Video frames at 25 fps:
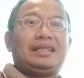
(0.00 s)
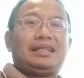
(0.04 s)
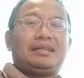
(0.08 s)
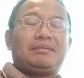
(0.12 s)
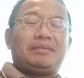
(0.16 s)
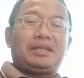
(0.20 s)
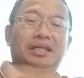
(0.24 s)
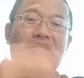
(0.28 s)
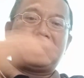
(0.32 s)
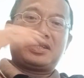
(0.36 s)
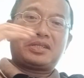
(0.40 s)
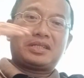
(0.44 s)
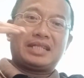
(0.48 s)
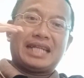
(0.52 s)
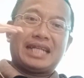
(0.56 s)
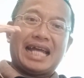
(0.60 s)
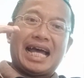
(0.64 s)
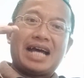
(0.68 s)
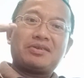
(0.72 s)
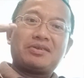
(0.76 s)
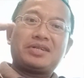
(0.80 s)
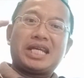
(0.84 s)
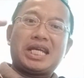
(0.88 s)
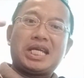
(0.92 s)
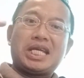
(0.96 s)
Because
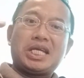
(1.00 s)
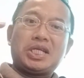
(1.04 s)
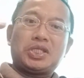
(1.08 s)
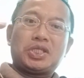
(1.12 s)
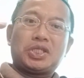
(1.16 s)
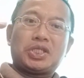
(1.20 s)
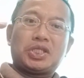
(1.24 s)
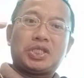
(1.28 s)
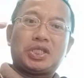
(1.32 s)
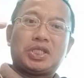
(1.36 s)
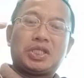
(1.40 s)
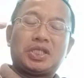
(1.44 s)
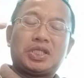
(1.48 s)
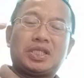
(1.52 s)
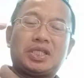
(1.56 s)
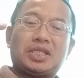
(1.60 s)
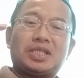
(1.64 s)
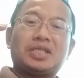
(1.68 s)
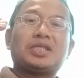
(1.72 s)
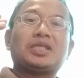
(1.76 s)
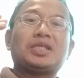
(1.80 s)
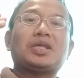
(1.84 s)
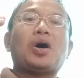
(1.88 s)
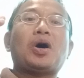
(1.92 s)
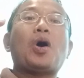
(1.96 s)
nowadays,
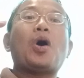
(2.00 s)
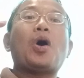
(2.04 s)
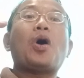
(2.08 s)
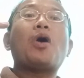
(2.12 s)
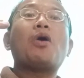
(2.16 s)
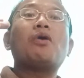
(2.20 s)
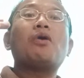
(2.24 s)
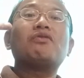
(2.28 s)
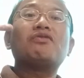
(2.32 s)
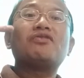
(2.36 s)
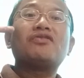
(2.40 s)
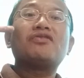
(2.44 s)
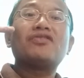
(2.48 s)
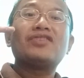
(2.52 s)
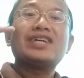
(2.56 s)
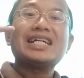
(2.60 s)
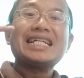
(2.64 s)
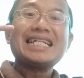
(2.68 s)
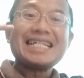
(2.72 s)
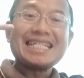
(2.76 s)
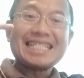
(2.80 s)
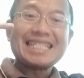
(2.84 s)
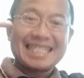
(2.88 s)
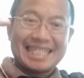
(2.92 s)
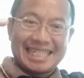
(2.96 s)

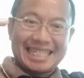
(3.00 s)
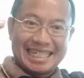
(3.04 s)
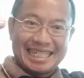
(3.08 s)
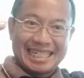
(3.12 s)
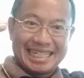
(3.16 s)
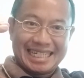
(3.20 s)
overt